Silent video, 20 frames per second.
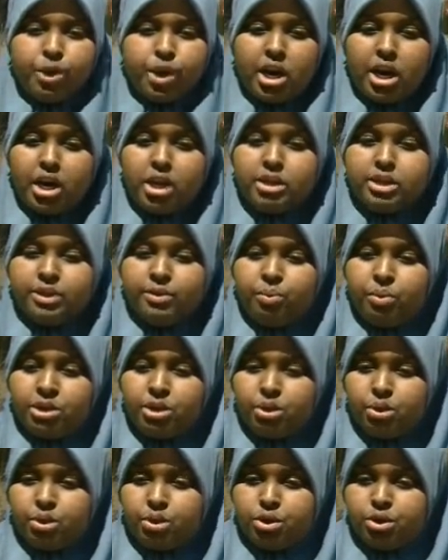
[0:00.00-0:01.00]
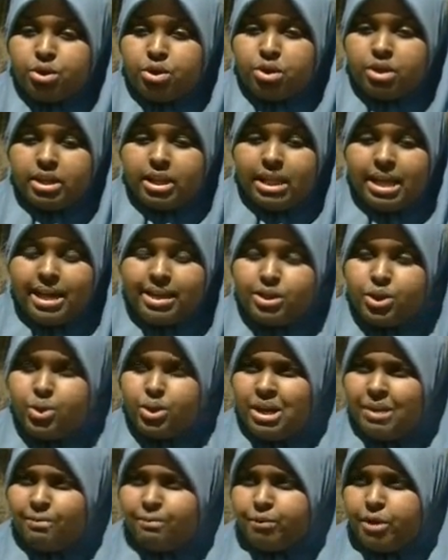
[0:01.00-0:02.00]
regardless of what social
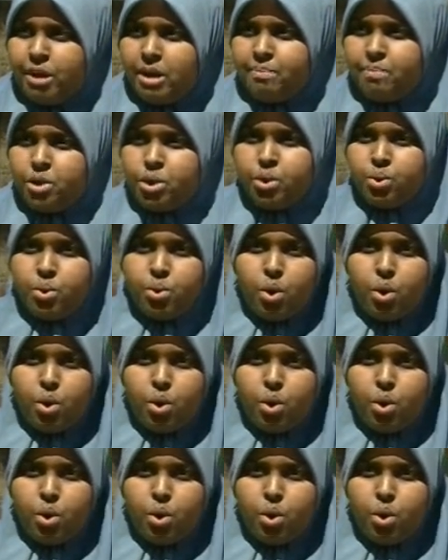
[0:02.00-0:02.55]
class you come from,